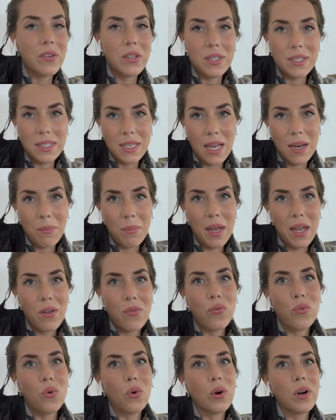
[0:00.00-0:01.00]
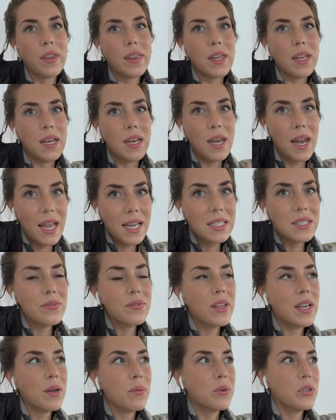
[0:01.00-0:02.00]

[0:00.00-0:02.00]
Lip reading: on standby for the next flight,